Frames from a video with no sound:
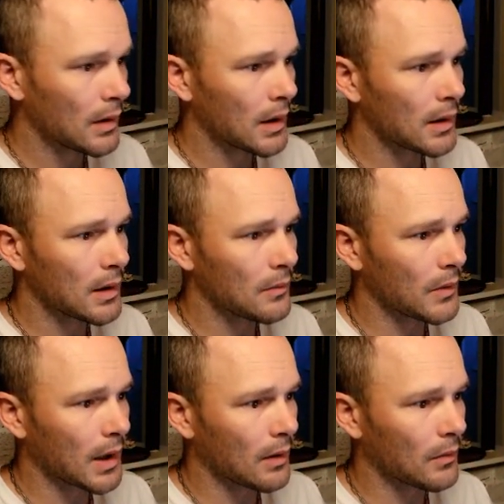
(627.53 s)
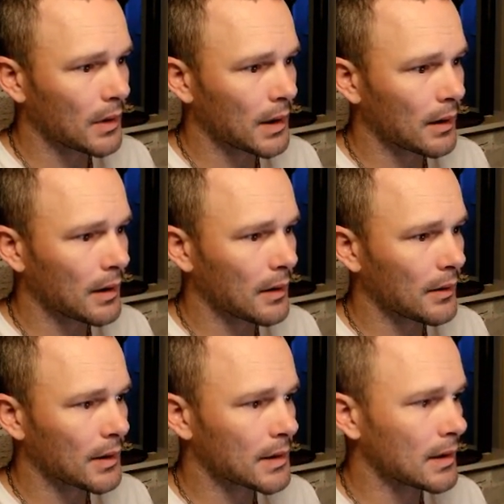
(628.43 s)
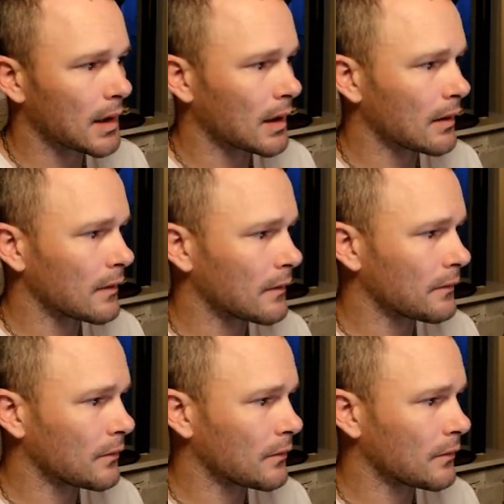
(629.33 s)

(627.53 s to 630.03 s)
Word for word: And then we got one down here that's negative